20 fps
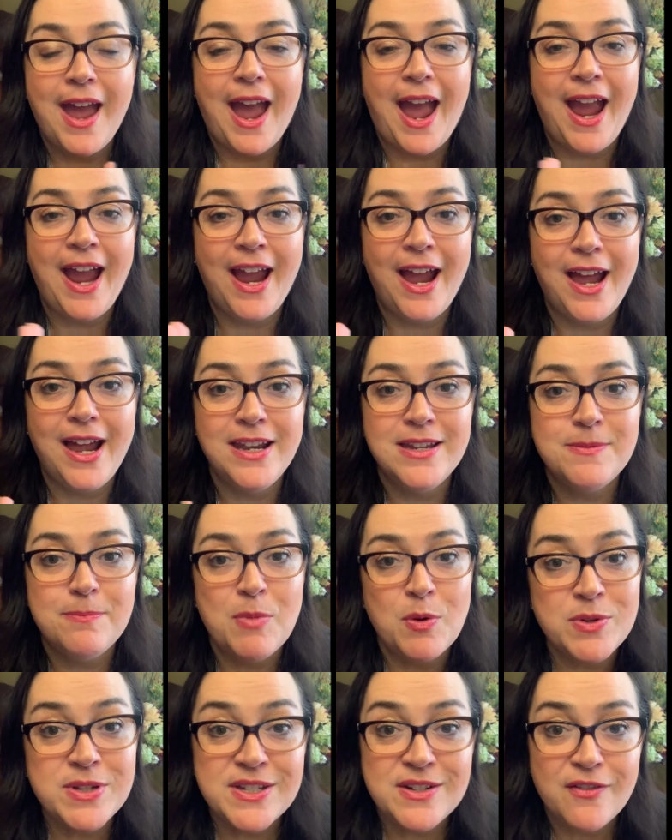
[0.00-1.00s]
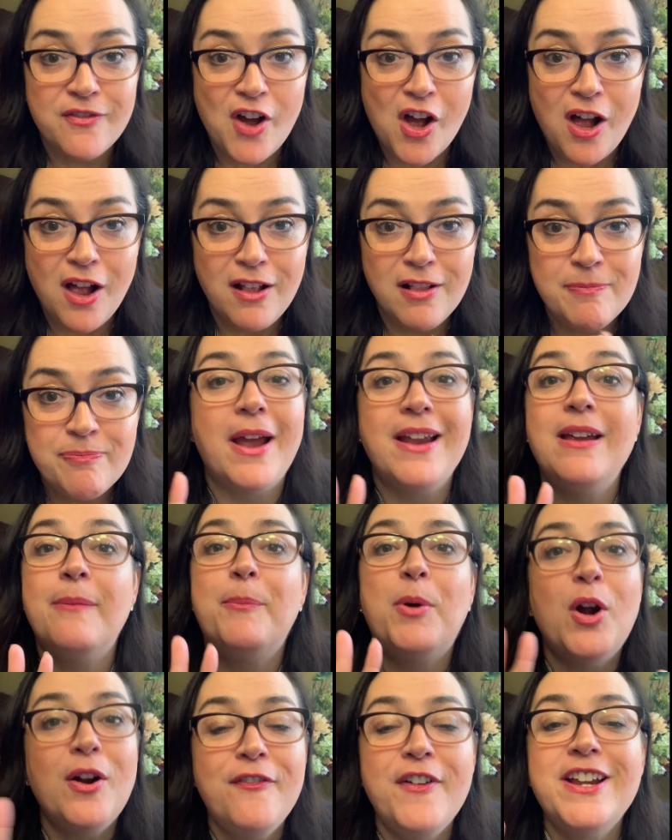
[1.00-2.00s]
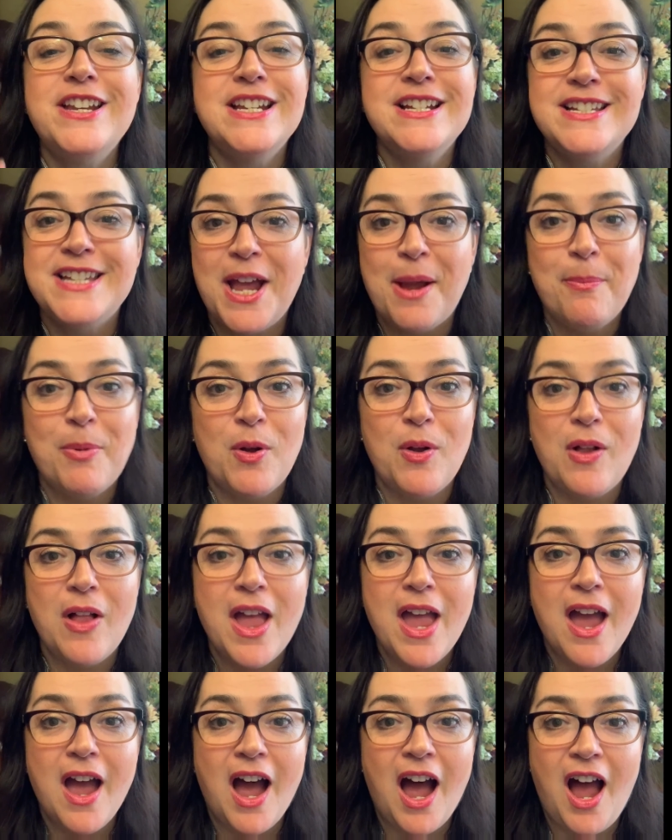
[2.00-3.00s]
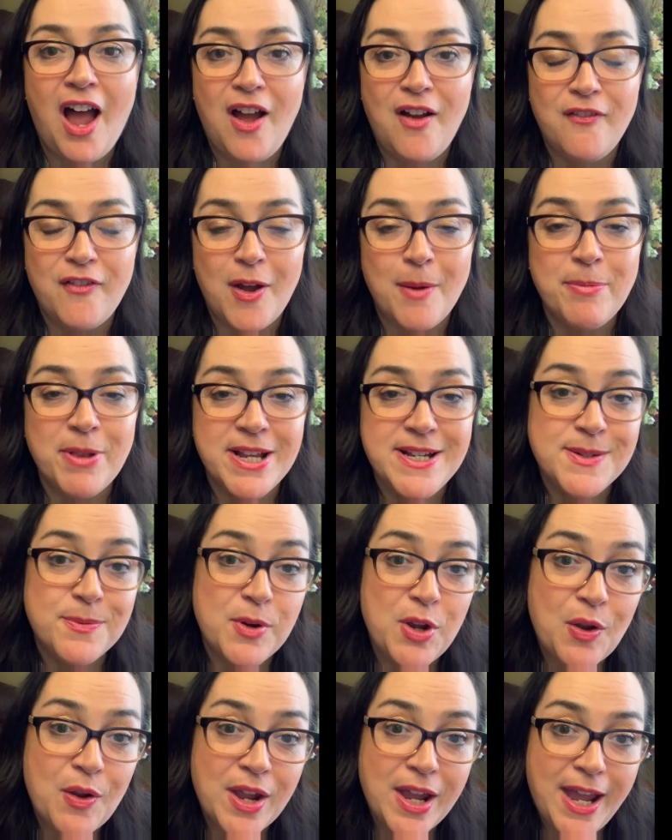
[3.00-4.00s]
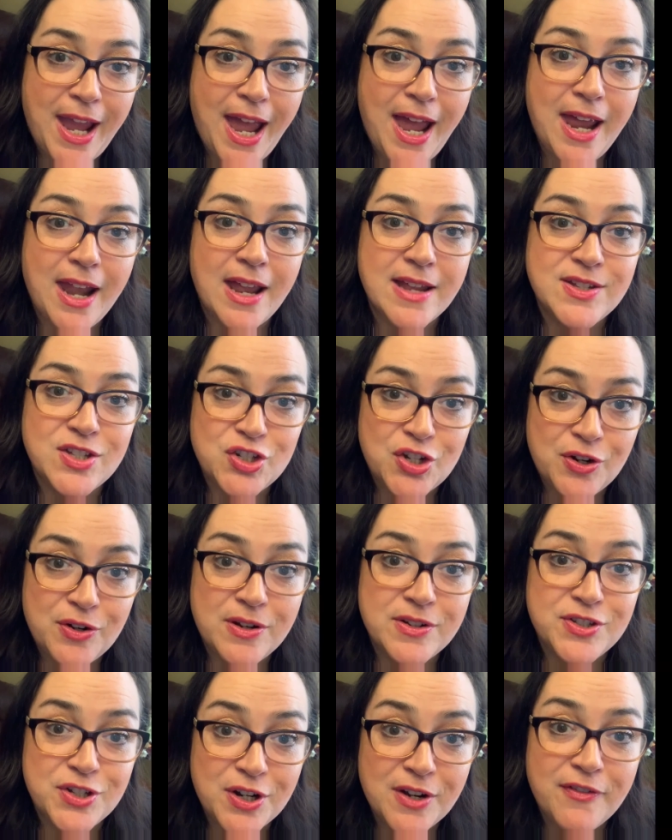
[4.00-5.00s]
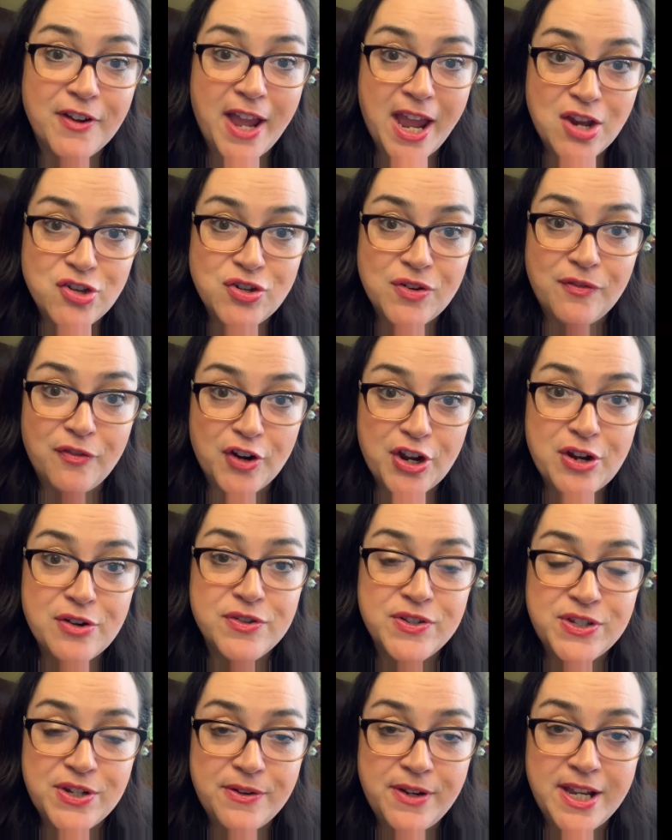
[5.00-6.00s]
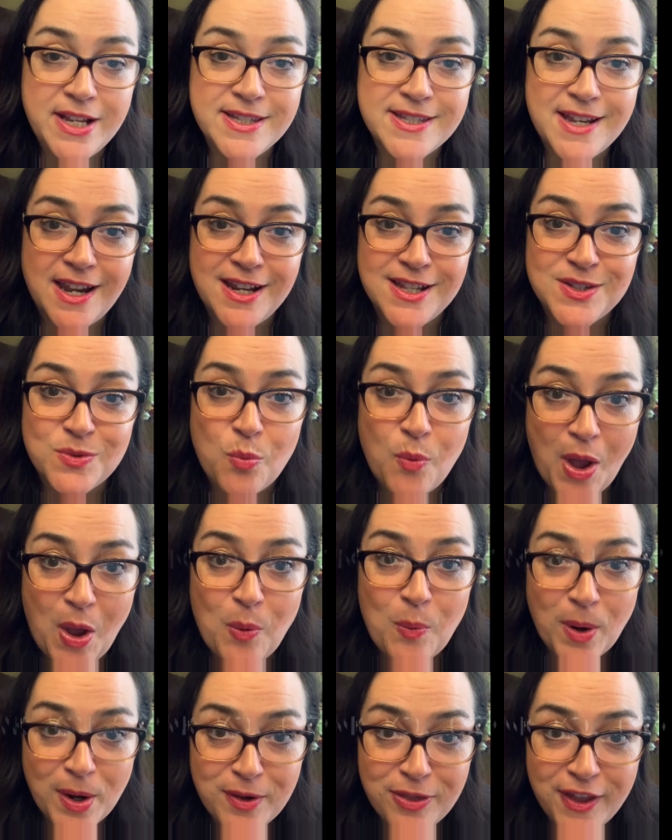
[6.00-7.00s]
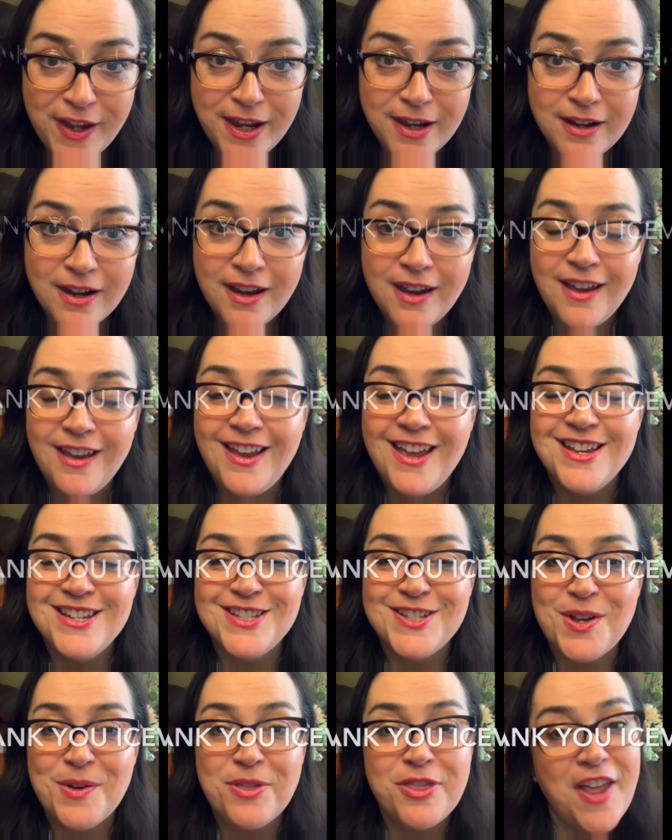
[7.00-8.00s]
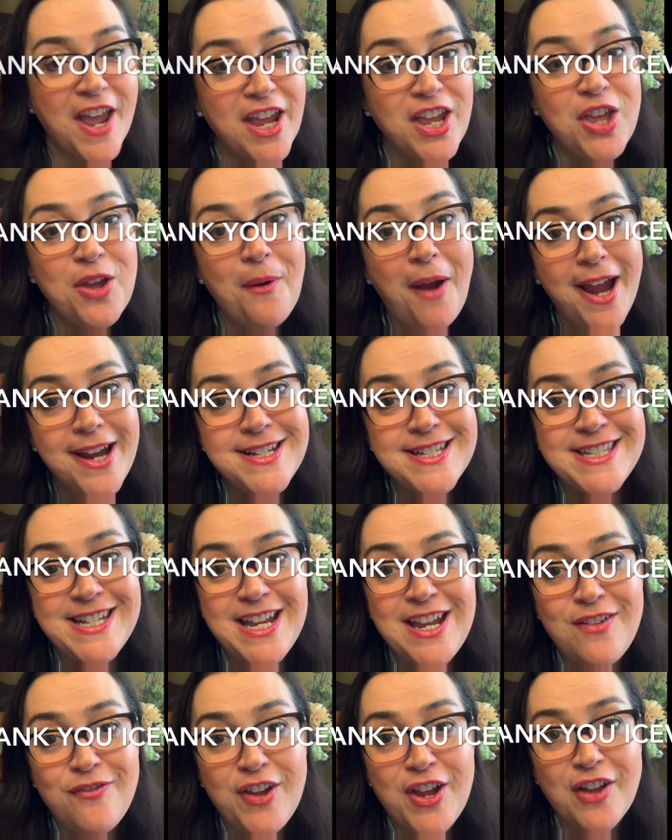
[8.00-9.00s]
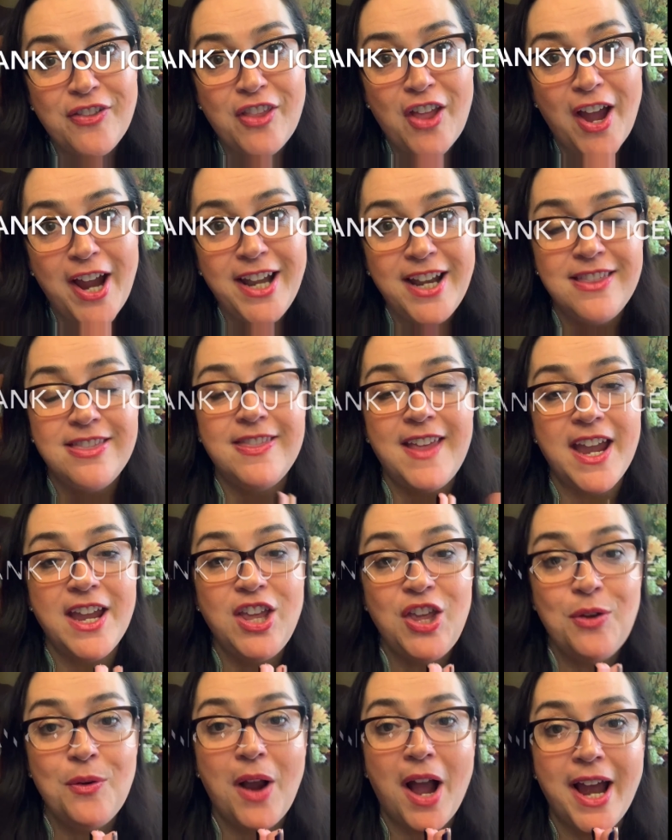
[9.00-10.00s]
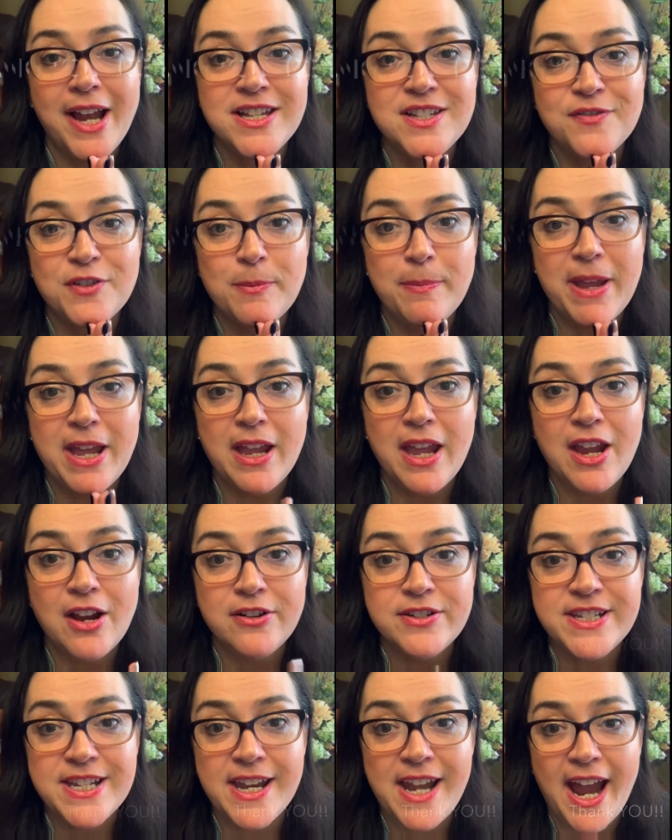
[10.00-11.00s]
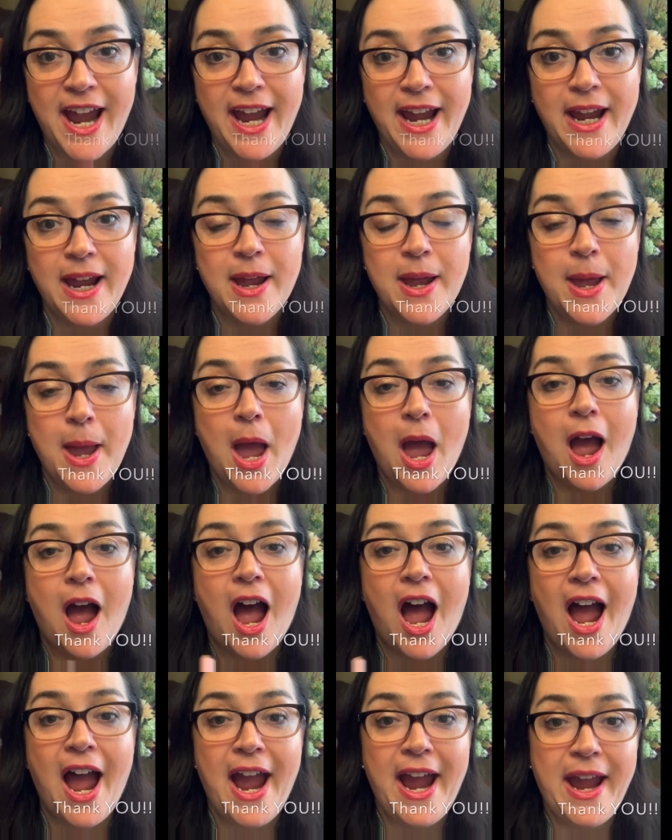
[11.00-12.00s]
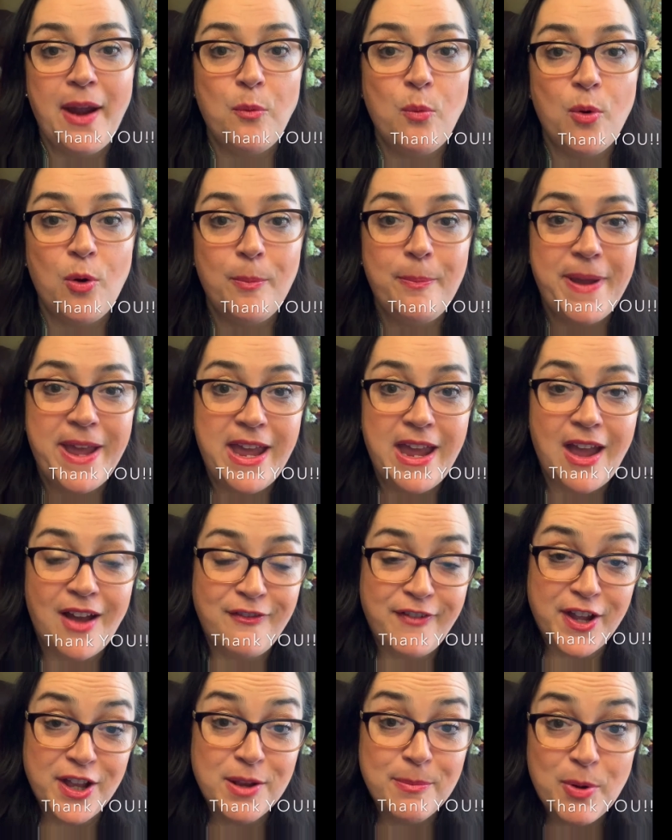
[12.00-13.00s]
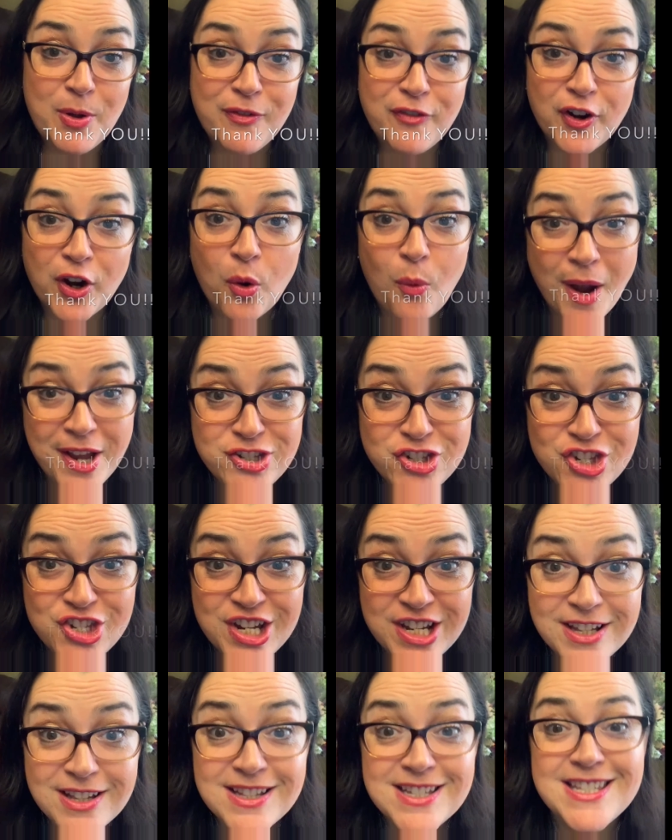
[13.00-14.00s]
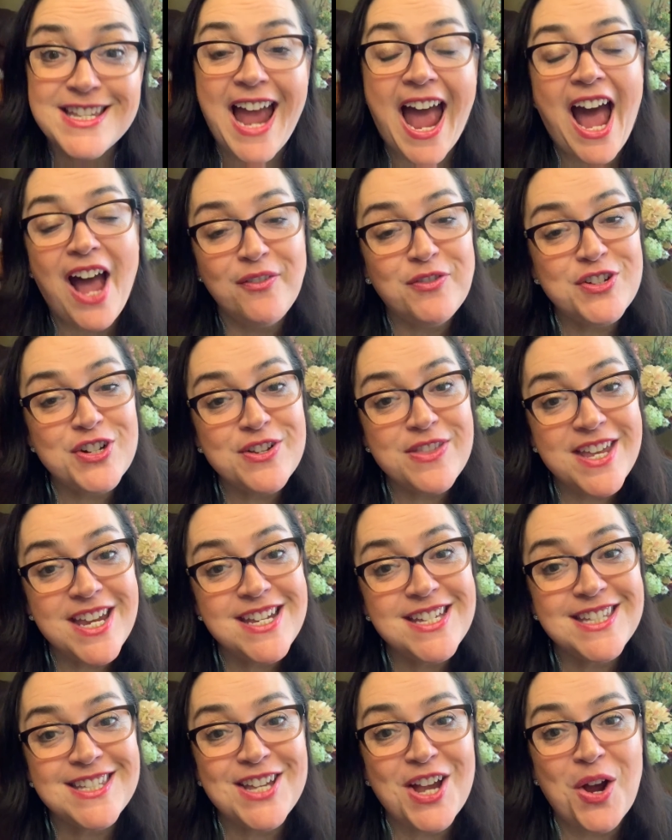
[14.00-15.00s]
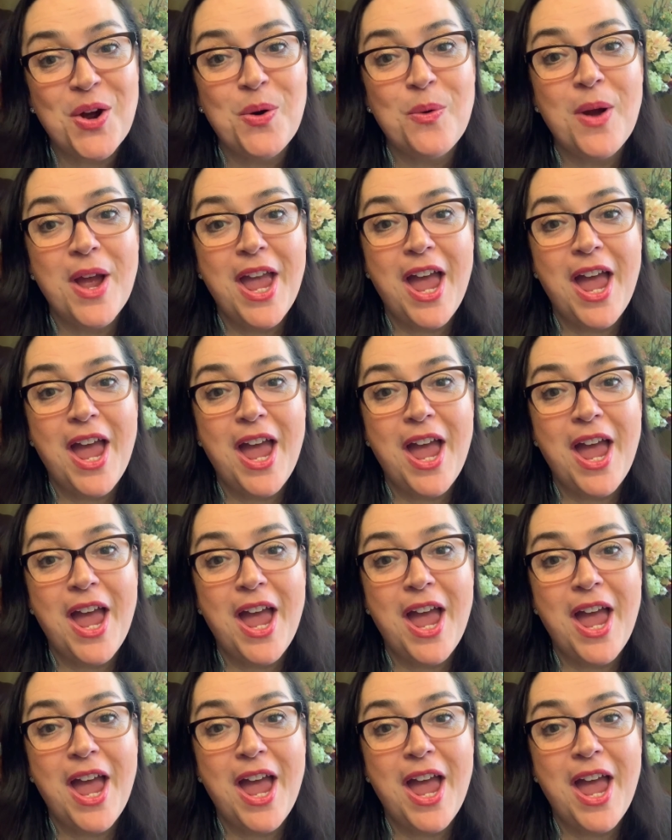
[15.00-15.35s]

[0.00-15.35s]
and most of all, a perfect example of a place where you can get a certification for your students, and it's well worth it. So thank you, ICEV Online, and thank you guys for being here today. I will be available for questions after this, so